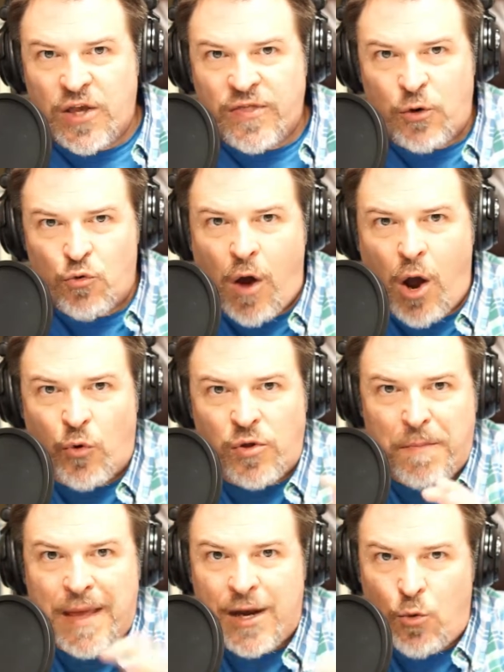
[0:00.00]
nothing wrong with
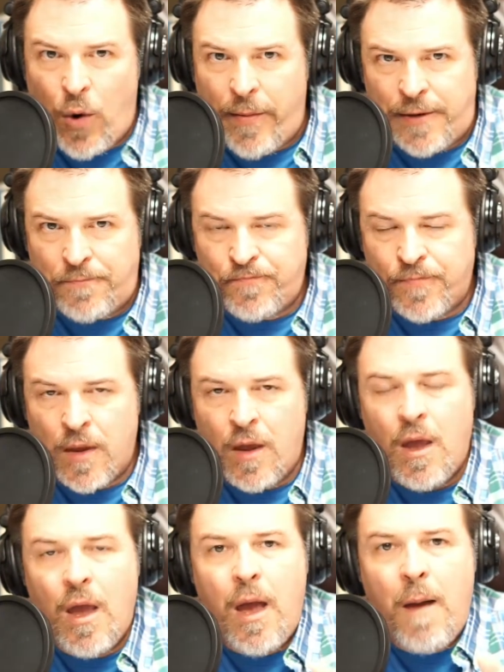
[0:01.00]
men and women.
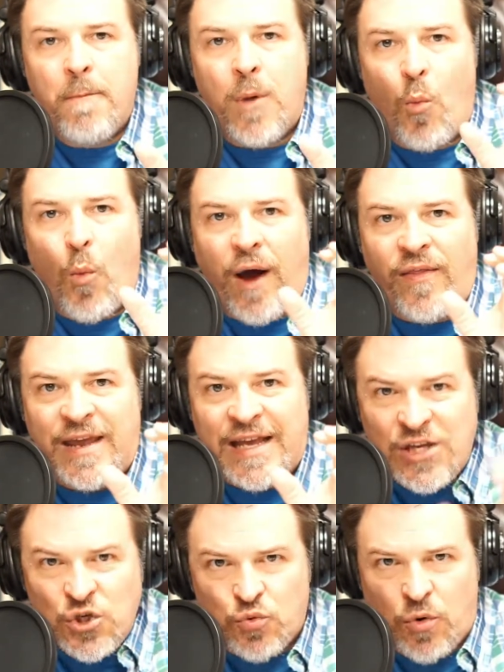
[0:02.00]
But what
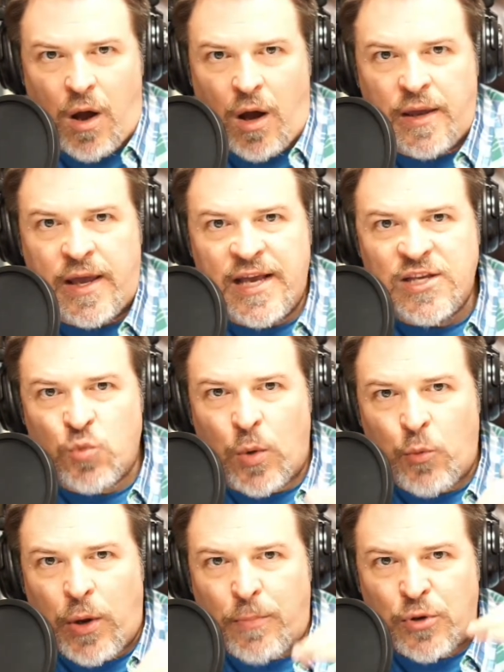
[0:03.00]
is wrong is
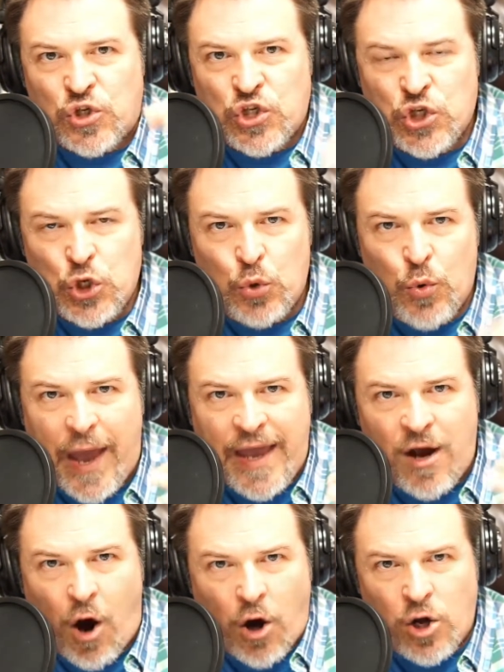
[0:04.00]
when we pursue a
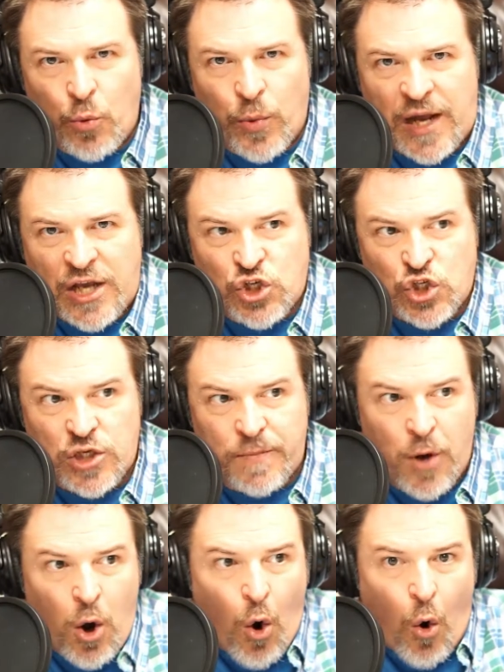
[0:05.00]
carnal
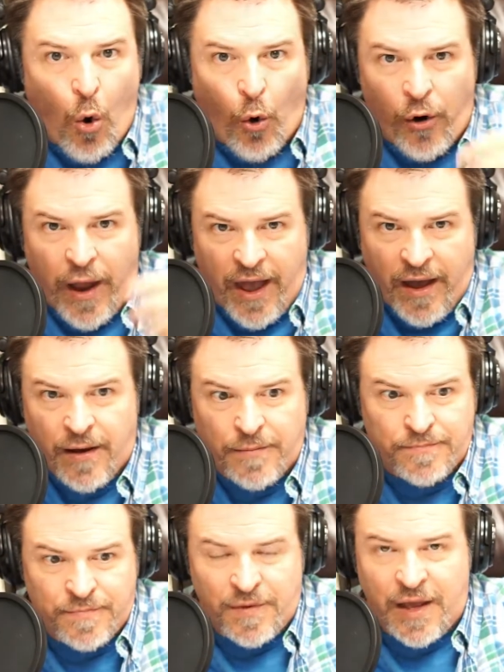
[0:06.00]
relationship or
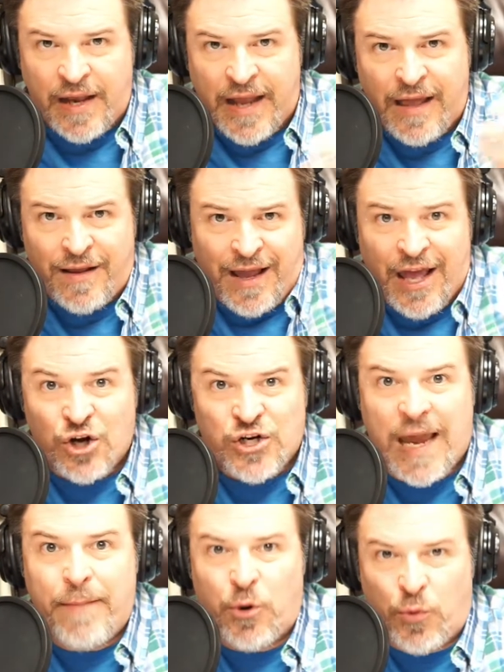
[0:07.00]
an
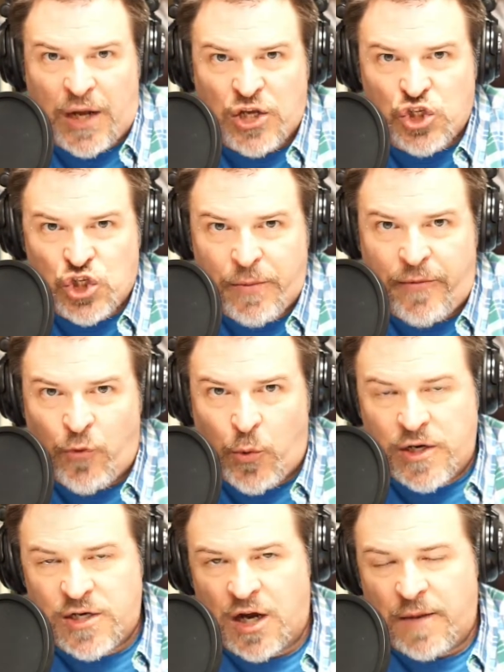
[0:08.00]
entertainment relationship, if you
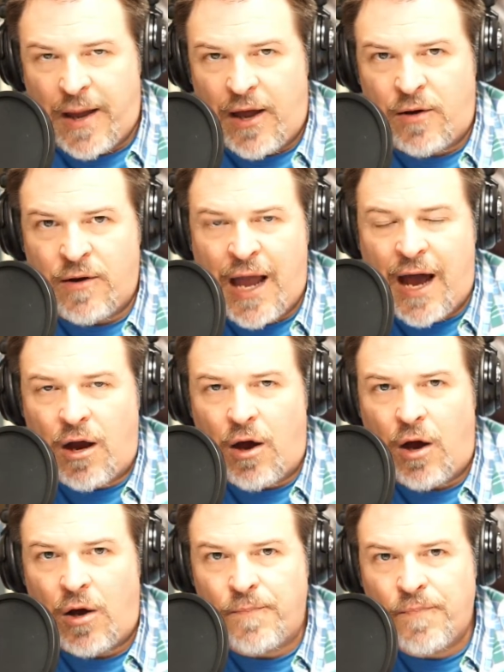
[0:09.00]
want to talk about
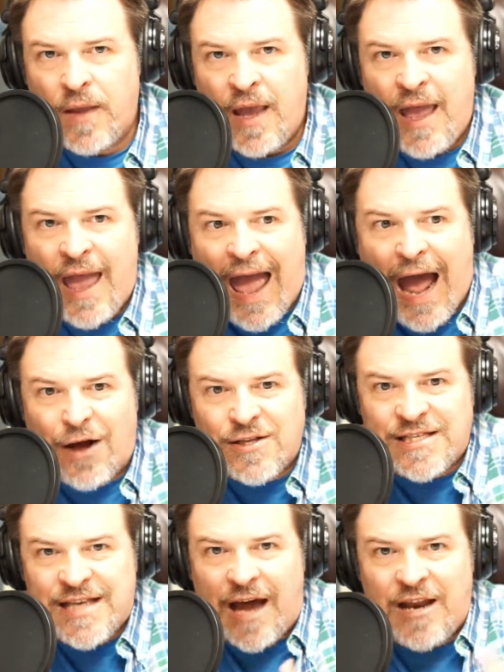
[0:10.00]
alcohol,
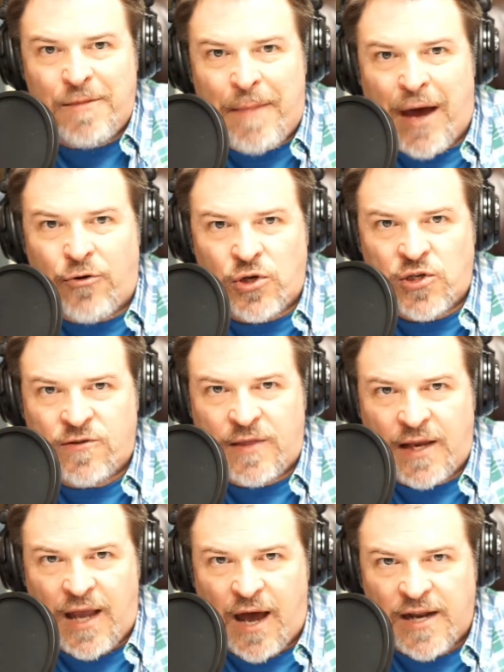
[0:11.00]
outside of the boundaries
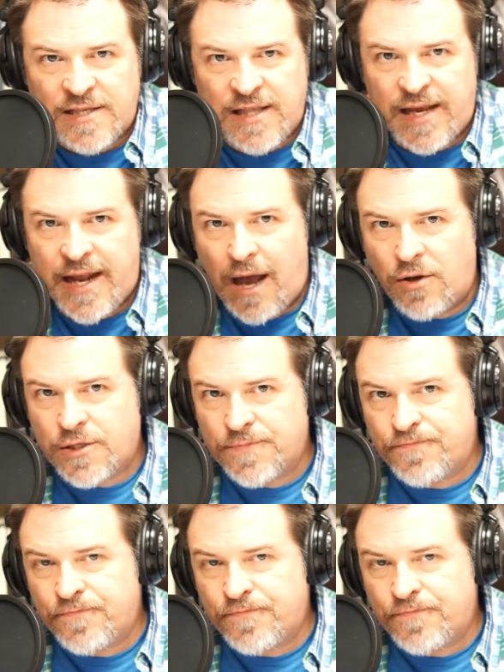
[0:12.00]
that God has laid out.